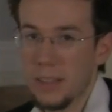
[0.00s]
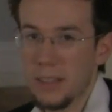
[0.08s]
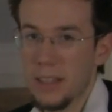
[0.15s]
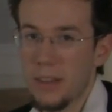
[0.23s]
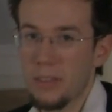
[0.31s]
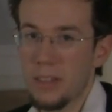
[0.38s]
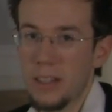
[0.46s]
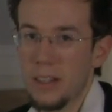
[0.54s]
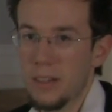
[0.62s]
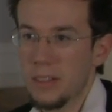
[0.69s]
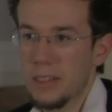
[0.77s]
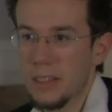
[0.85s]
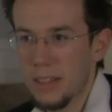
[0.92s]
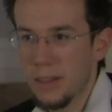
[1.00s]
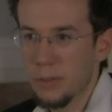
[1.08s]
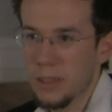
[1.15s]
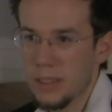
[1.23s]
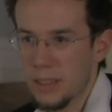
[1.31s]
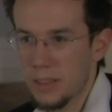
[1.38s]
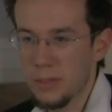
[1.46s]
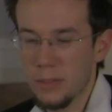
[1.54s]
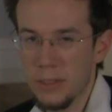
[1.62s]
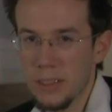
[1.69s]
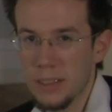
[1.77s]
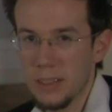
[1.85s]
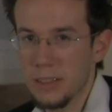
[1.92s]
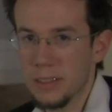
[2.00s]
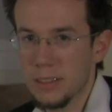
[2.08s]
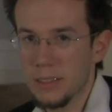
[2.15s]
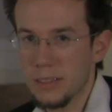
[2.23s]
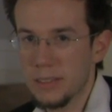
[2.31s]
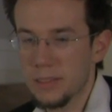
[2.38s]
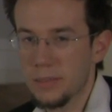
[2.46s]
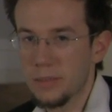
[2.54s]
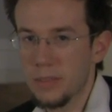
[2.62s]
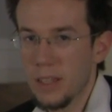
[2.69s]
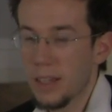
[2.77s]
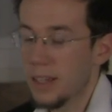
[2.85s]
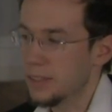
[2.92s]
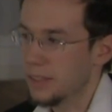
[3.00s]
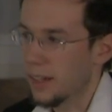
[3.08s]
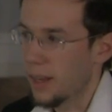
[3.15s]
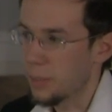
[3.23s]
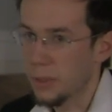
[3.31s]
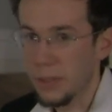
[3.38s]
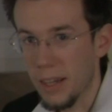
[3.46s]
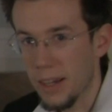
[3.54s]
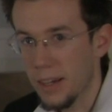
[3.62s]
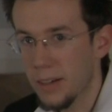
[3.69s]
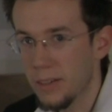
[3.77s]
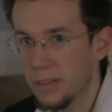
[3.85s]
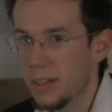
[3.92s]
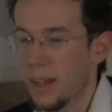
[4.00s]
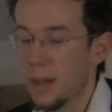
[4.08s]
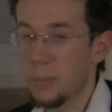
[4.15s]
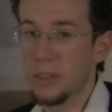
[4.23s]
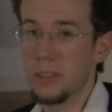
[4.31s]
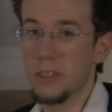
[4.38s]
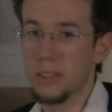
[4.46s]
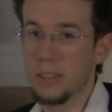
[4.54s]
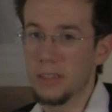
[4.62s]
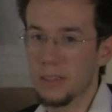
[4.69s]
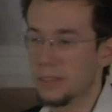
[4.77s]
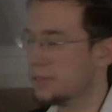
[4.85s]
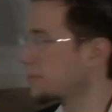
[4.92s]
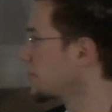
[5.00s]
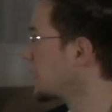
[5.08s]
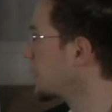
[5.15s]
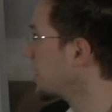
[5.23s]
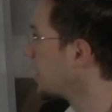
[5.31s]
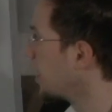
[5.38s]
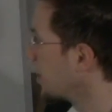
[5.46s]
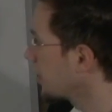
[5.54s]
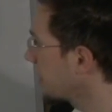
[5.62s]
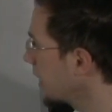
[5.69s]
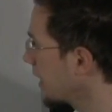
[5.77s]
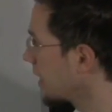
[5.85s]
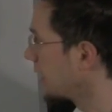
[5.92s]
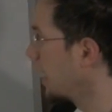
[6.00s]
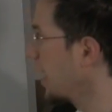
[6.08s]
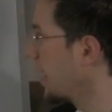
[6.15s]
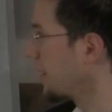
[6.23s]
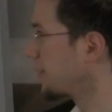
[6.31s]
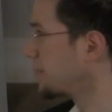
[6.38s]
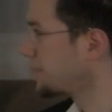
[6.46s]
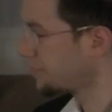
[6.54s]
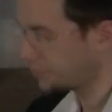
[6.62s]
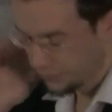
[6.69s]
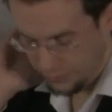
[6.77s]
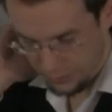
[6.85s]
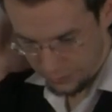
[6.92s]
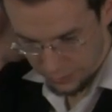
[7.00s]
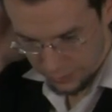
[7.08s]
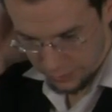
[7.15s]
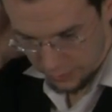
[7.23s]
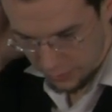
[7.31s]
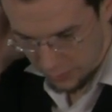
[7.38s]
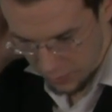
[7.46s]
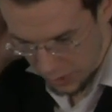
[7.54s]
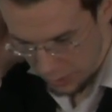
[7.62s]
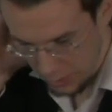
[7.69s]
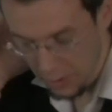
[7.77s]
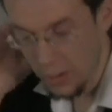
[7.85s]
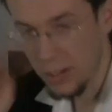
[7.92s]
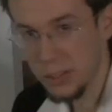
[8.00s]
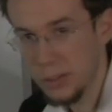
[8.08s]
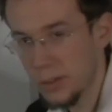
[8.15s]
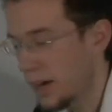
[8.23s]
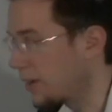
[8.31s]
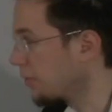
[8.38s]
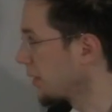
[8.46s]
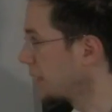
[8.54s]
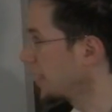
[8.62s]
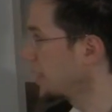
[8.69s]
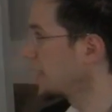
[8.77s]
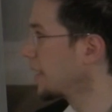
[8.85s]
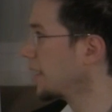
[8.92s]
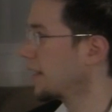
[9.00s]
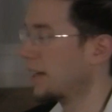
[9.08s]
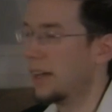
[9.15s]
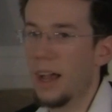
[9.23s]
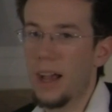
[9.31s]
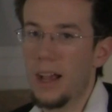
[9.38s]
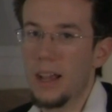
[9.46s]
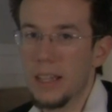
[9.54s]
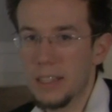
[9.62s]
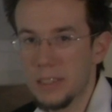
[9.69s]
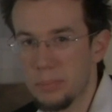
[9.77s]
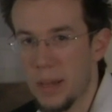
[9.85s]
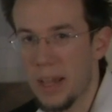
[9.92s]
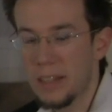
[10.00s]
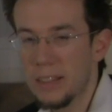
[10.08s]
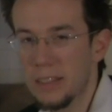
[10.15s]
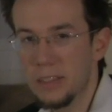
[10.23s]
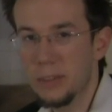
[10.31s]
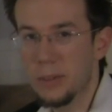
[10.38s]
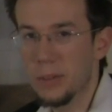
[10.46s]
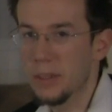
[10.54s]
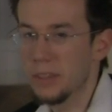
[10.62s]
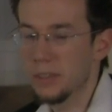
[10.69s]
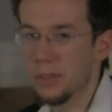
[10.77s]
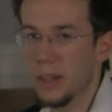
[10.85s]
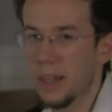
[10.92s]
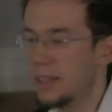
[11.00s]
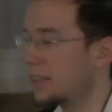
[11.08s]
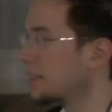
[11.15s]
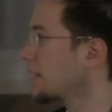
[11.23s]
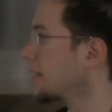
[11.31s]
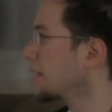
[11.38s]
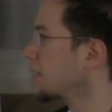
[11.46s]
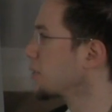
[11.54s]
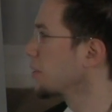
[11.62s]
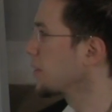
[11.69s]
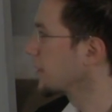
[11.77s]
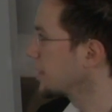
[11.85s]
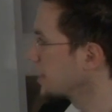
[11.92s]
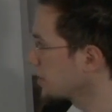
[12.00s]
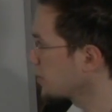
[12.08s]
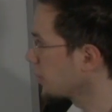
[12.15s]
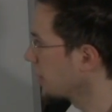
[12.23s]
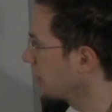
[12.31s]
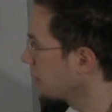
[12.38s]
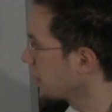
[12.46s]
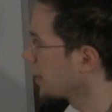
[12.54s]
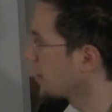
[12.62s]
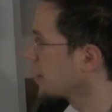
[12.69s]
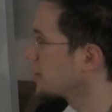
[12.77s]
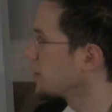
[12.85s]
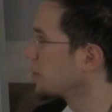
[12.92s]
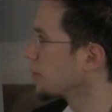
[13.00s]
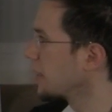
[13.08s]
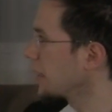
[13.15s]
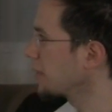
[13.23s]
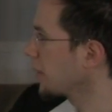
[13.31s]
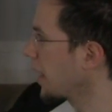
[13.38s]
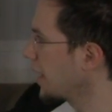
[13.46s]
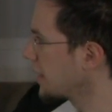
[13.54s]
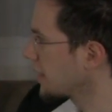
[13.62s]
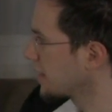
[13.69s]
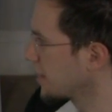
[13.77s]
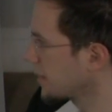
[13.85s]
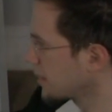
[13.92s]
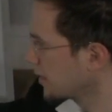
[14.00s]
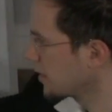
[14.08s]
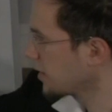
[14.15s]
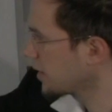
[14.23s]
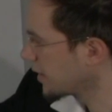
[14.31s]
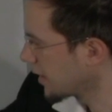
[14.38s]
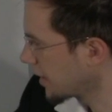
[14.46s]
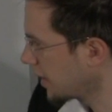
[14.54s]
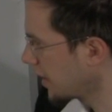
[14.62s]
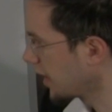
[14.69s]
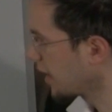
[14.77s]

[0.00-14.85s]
back to that video and think of what the interval is. Is it up or down, and how much is it? Okay, now, we're also covering expanding scores, right? So in this one, we're going to rewrite this little thing